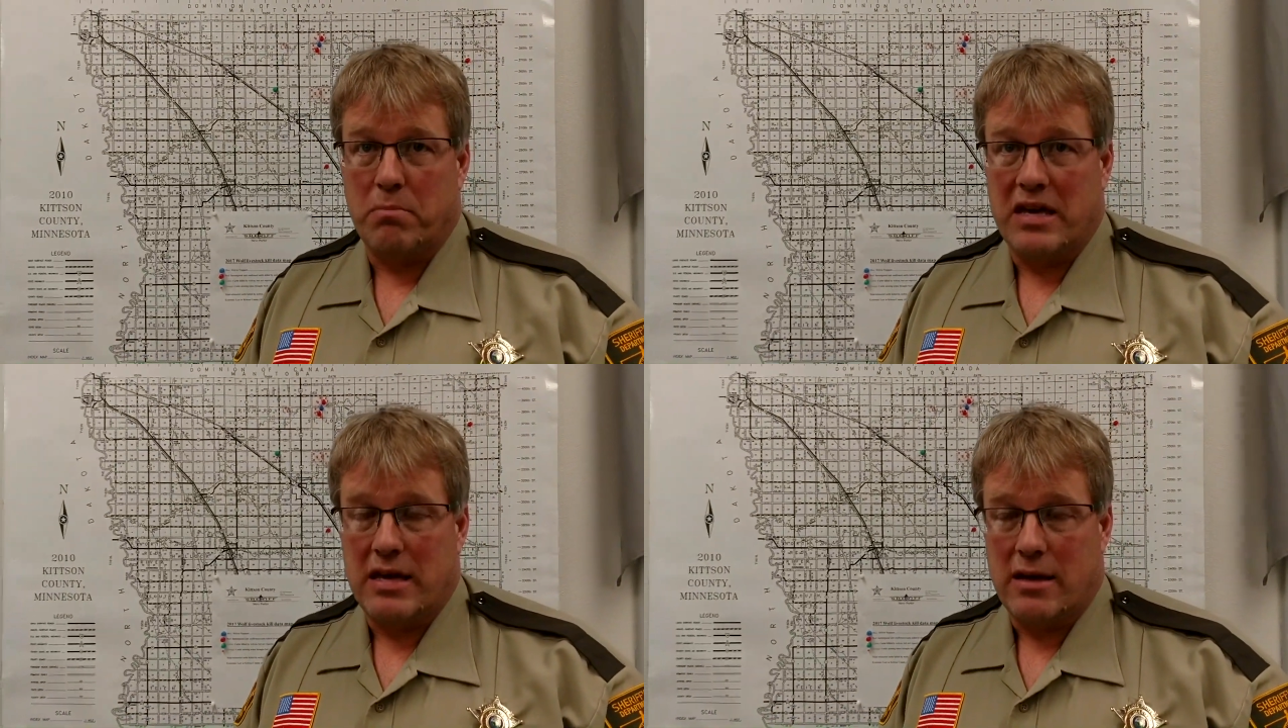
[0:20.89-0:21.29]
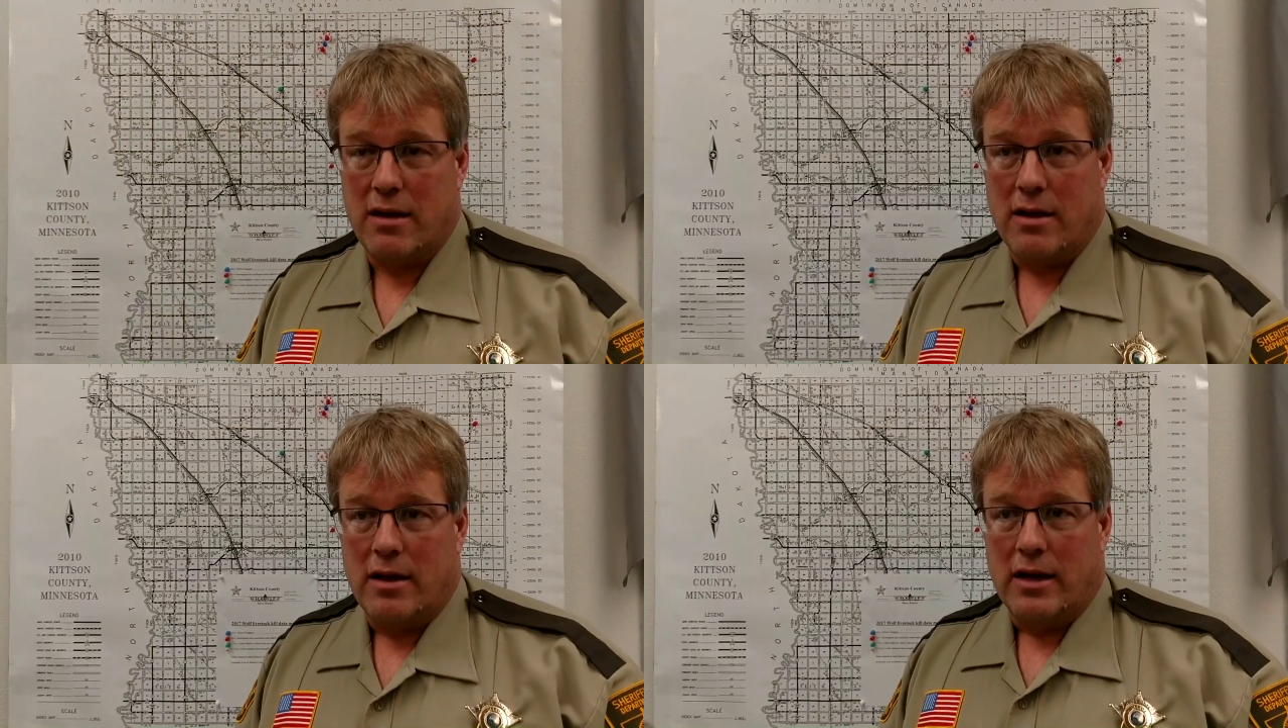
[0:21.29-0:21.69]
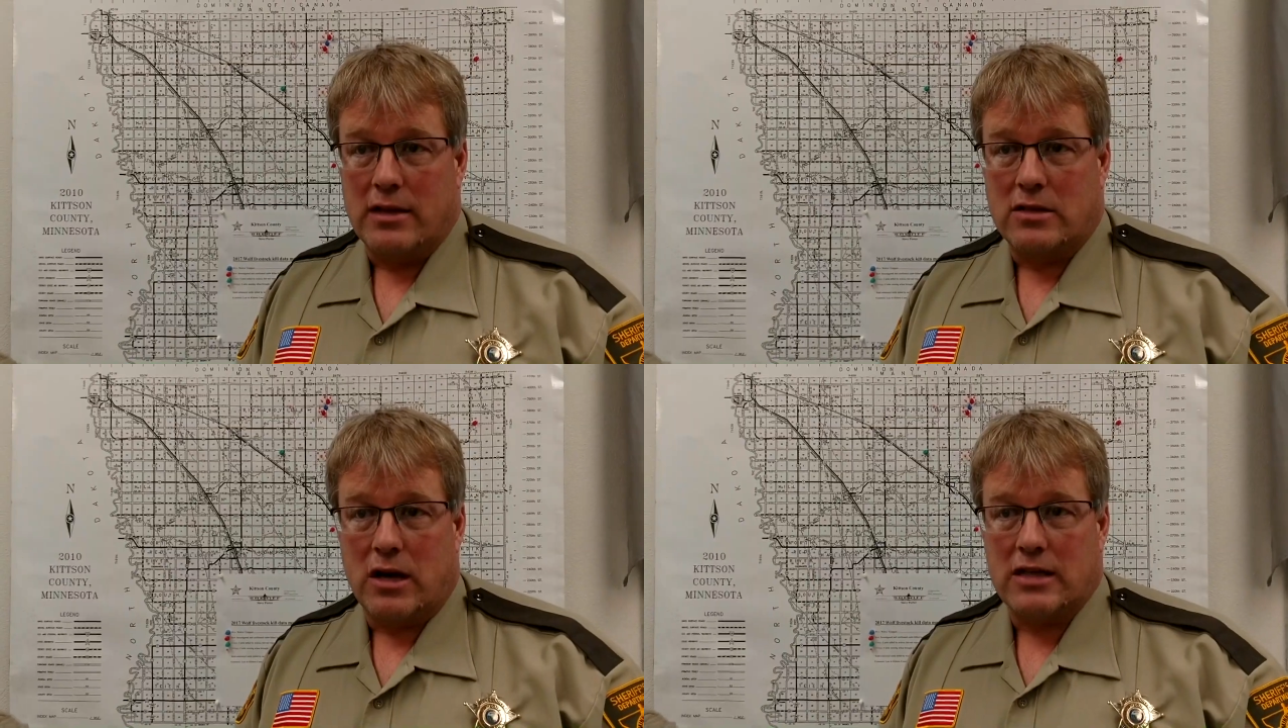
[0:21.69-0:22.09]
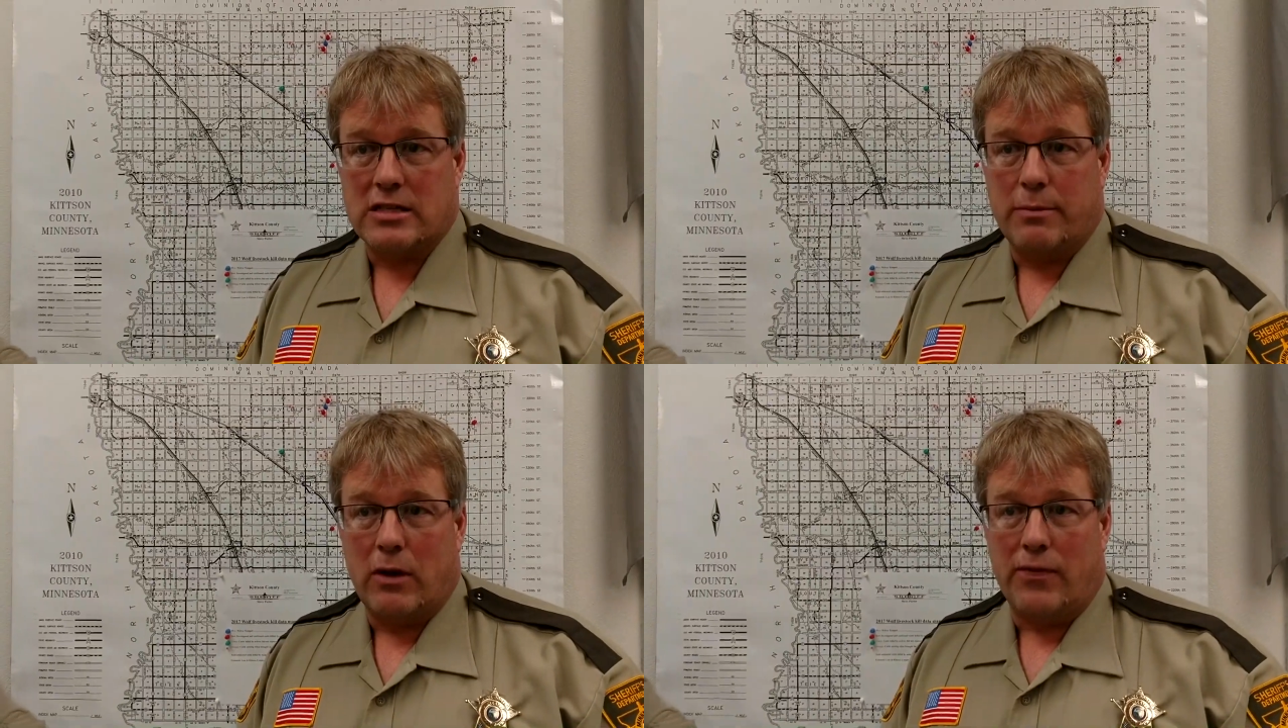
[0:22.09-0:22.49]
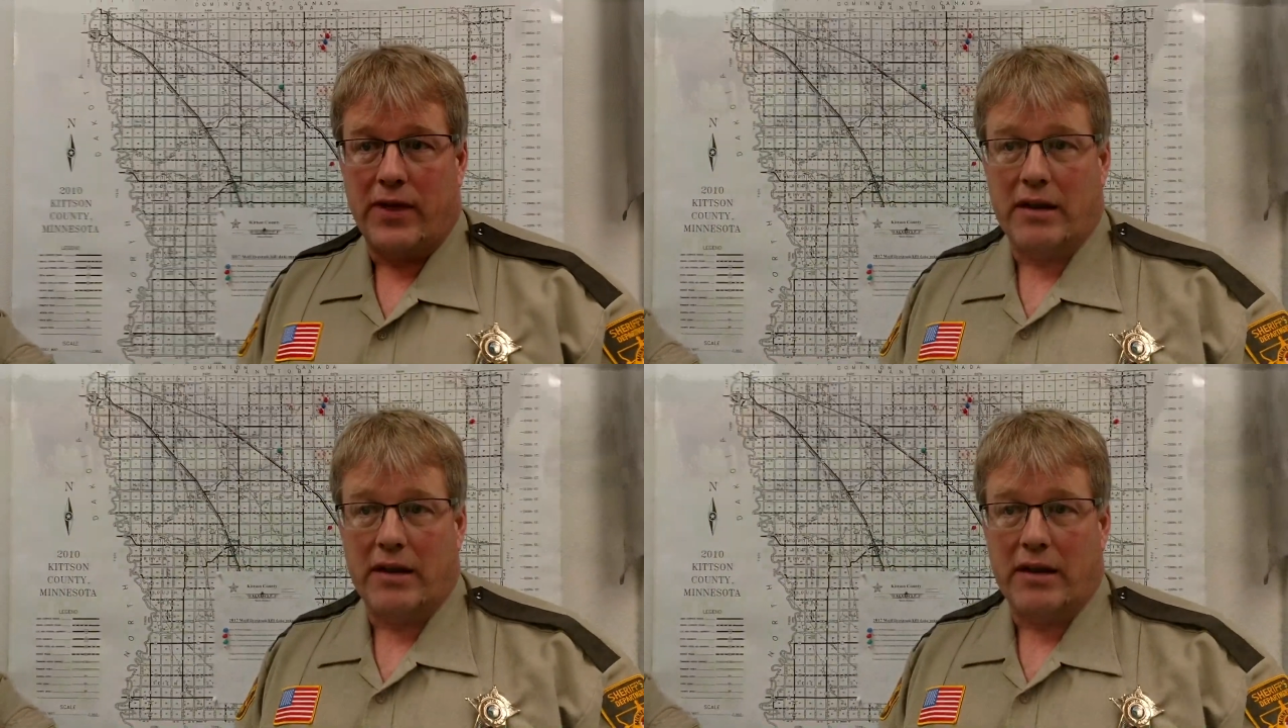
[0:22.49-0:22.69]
B, it talks about that a